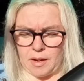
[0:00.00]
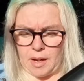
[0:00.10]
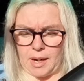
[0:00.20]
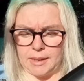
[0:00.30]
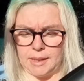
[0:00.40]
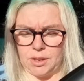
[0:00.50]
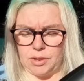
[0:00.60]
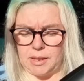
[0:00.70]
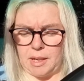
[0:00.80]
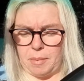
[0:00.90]
And it's
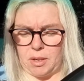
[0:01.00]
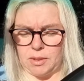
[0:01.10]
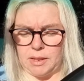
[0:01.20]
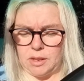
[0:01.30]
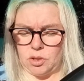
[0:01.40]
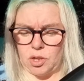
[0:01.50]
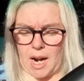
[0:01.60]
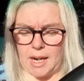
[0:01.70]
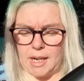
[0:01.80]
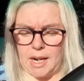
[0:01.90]
interesting because this
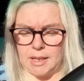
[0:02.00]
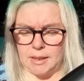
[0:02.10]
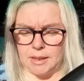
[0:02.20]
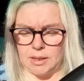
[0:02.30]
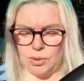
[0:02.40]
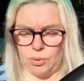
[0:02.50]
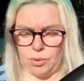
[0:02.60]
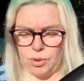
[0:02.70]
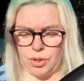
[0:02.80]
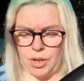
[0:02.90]
dragon has the
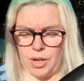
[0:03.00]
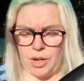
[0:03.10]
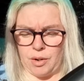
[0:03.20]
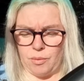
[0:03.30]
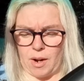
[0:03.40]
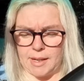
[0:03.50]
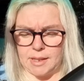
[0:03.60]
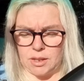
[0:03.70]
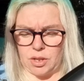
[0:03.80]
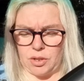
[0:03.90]
sword right
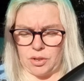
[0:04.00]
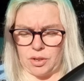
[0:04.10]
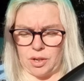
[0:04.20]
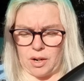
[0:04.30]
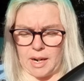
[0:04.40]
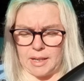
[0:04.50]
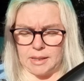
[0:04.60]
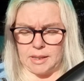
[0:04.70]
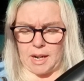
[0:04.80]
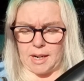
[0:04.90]
at the third eye.
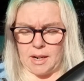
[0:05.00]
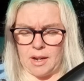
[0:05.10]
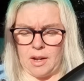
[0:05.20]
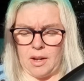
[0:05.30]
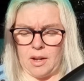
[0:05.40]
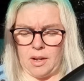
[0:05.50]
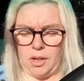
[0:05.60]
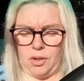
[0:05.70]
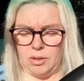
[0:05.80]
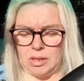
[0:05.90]
It's like
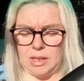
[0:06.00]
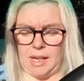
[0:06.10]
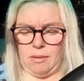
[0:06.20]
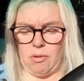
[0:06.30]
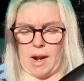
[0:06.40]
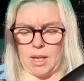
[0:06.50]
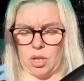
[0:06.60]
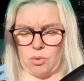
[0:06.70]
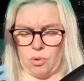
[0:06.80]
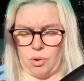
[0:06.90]
you see right
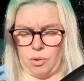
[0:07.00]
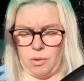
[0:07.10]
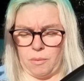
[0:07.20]
through.